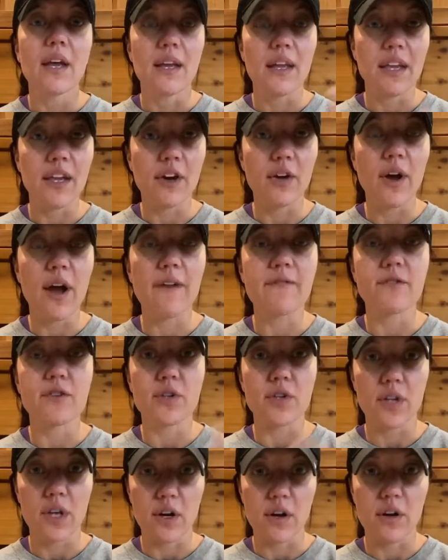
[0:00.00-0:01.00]
year
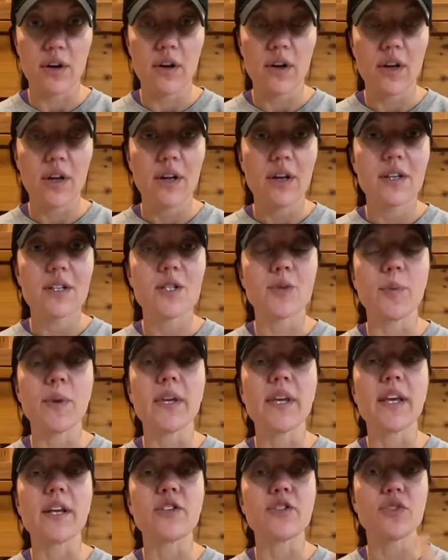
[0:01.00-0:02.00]
after year,
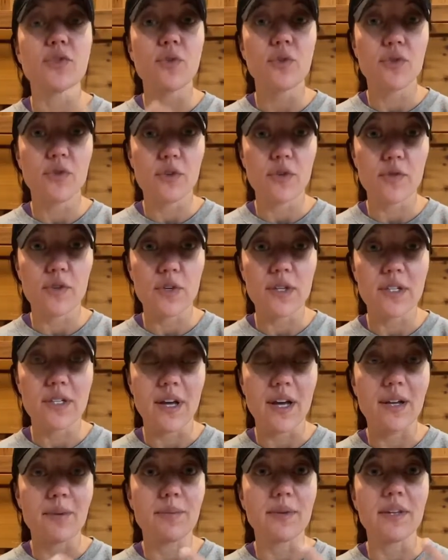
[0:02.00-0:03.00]
speaking truth over his
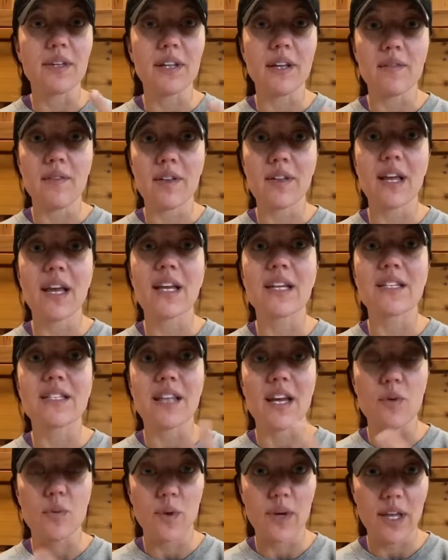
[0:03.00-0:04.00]
son, believing that his
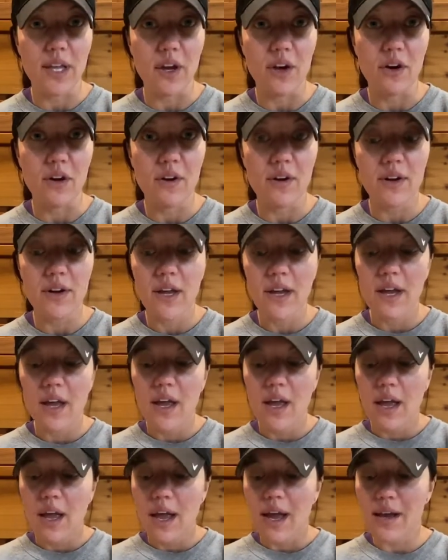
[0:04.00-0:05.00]
son would hear.
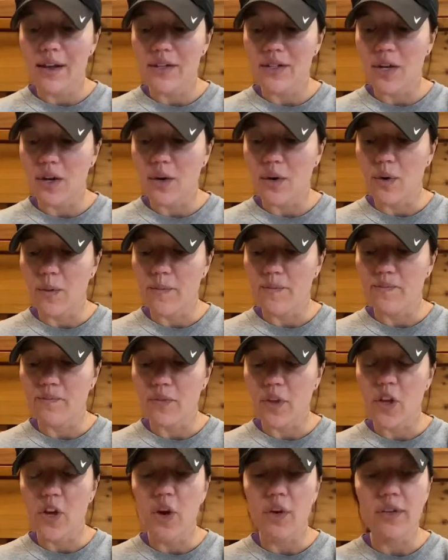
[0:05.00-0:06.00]
And so,
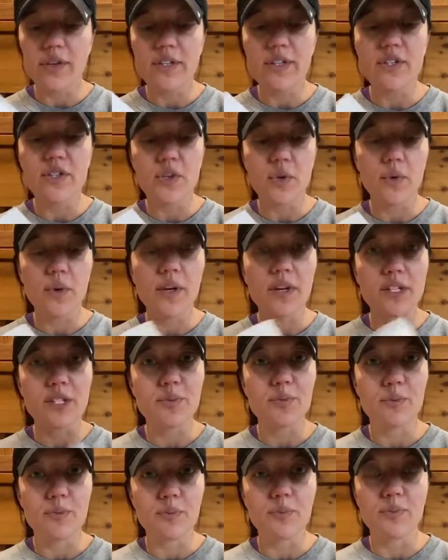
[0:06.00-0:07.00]
you know, this story
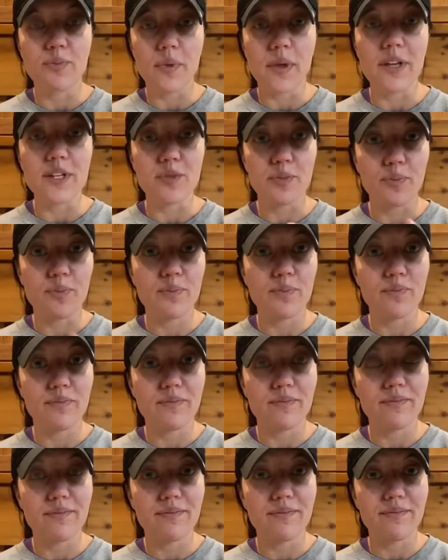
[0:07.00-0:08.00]
is, is
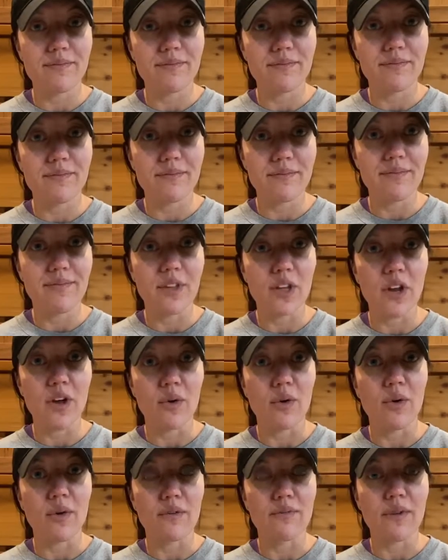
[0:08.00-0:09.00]
you
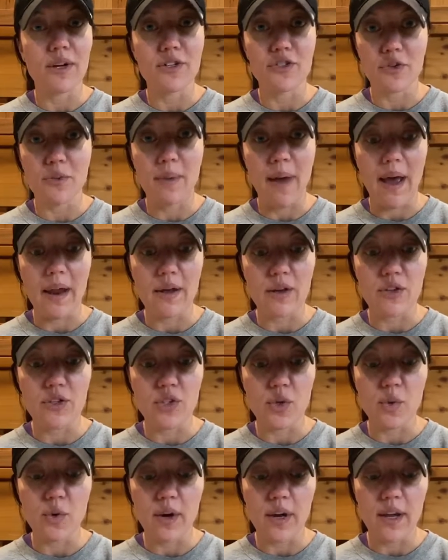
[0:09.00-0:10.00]
know, a dramatic
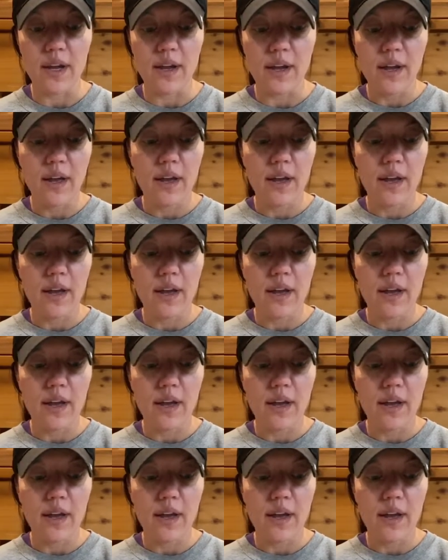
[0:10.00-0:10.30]
story.